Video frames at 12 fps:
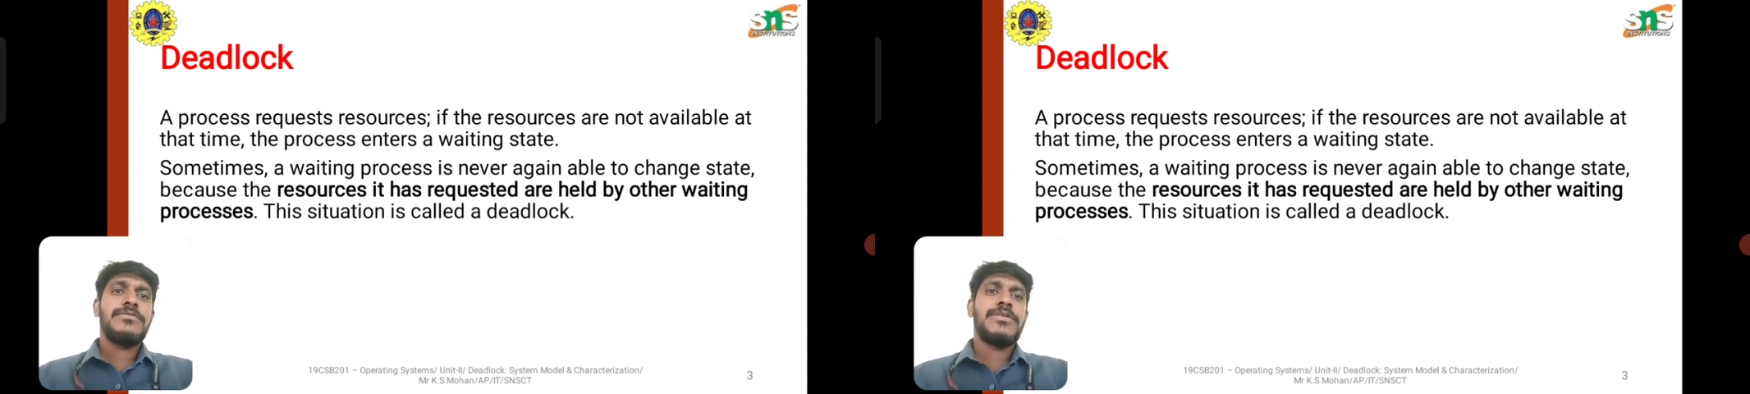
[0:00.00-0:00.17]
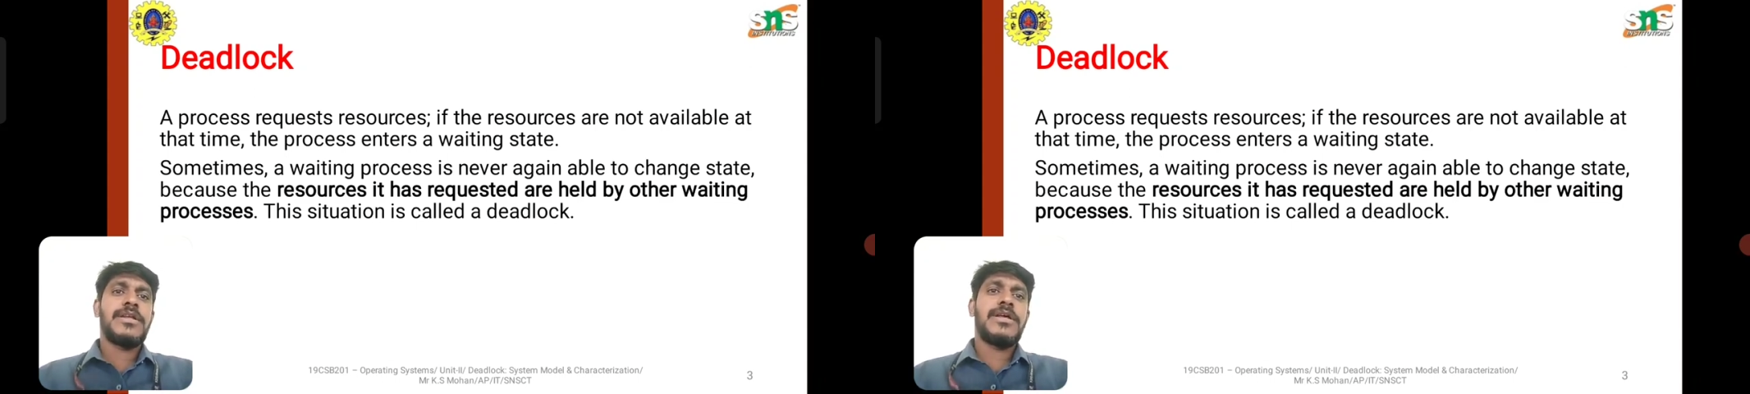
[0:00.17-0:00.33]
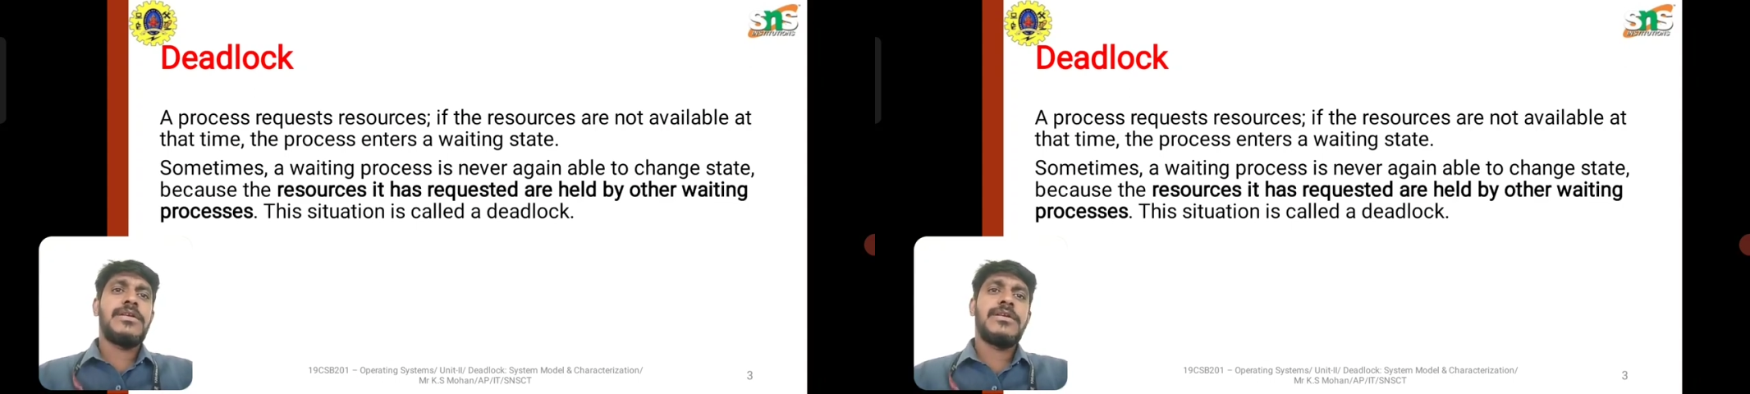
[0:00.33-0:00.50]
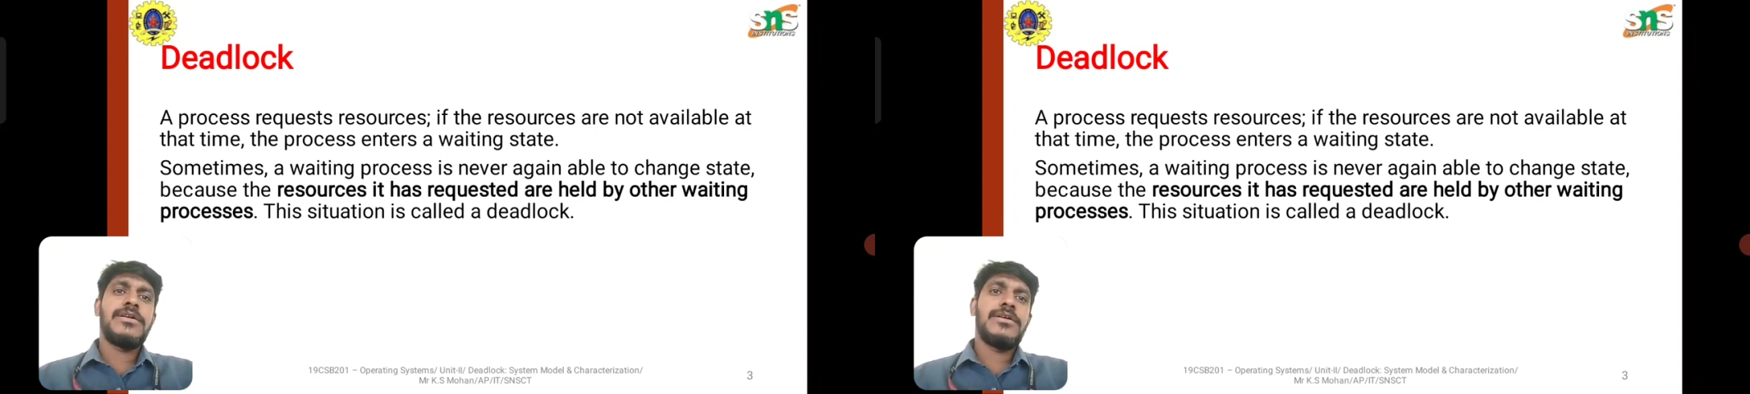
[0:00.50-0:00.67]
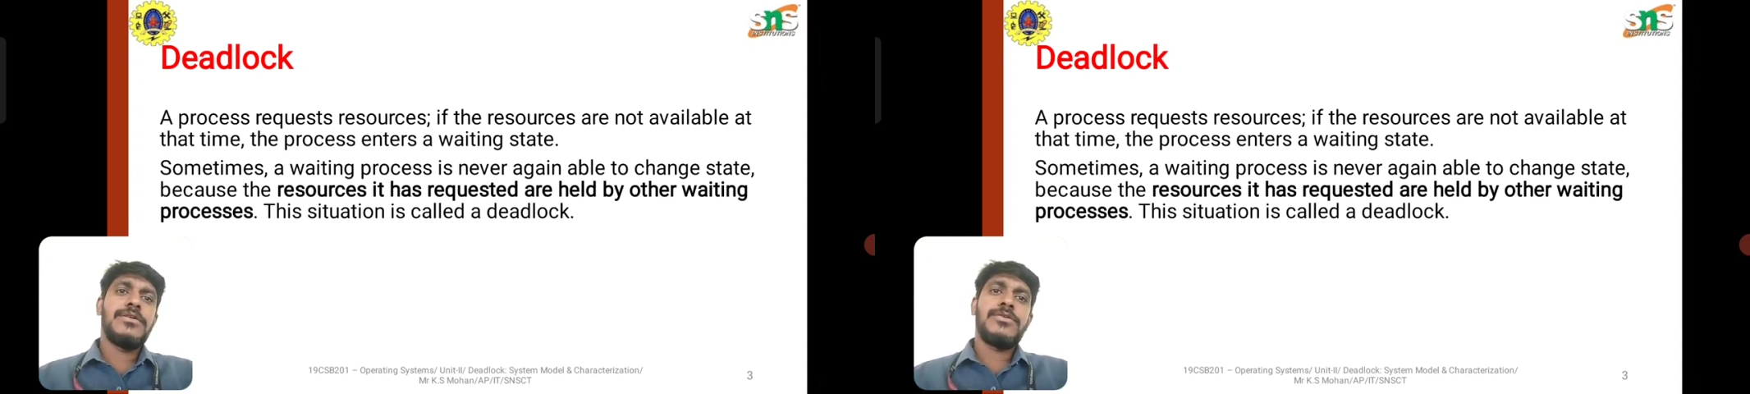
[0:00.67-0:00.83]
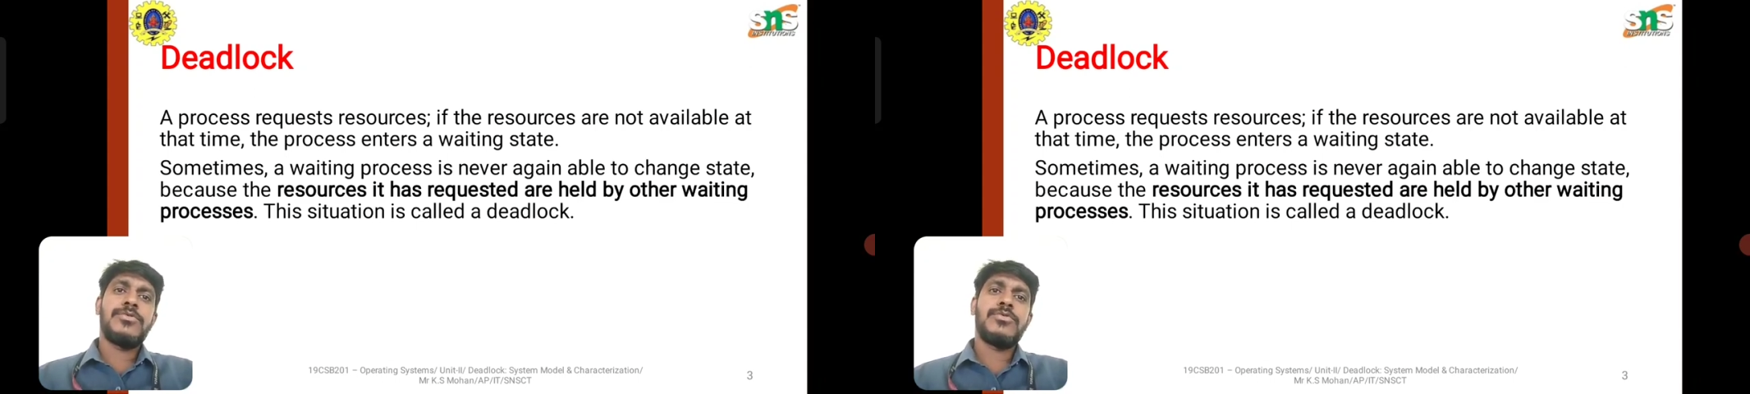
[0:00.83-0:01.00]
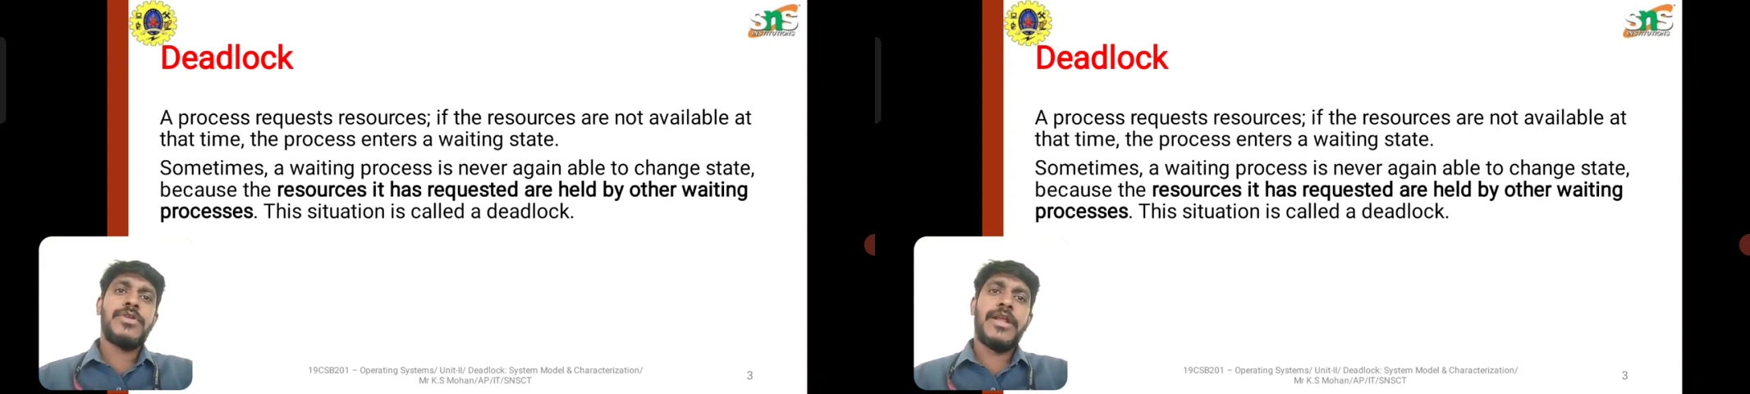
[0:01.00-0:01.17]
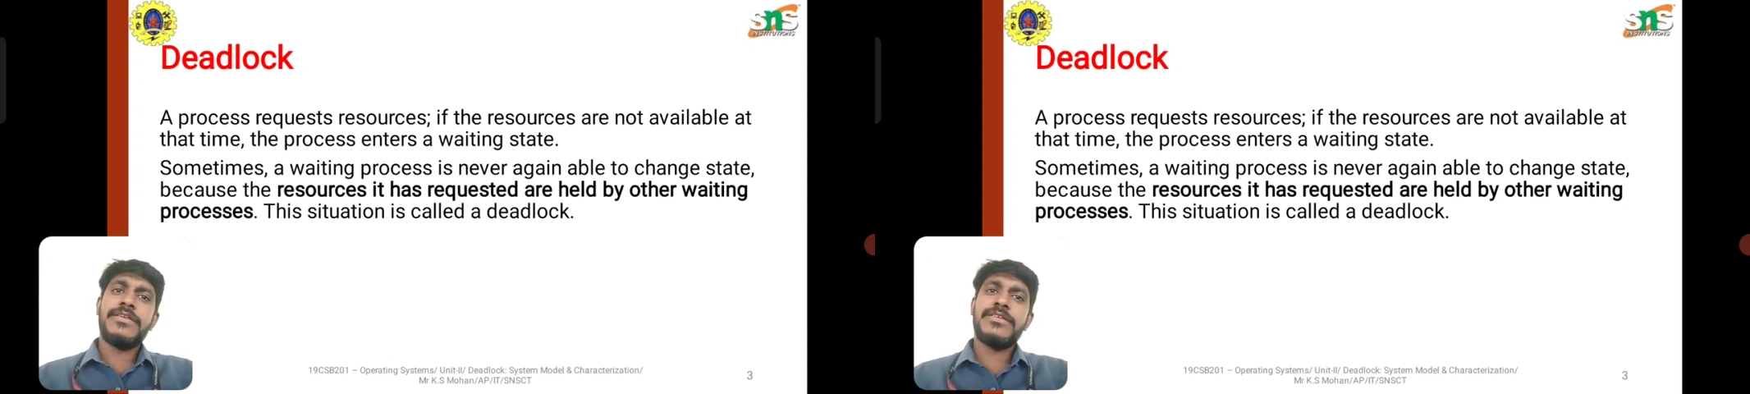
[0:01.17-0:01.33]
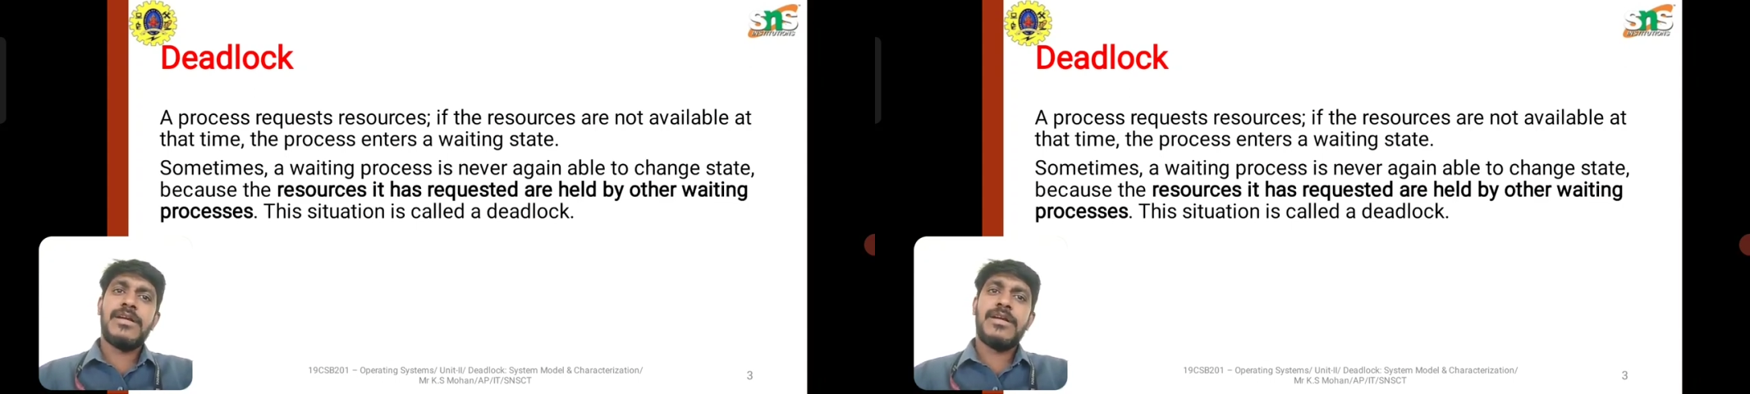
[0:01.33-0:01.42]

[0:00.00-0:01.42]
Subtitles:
there are two trains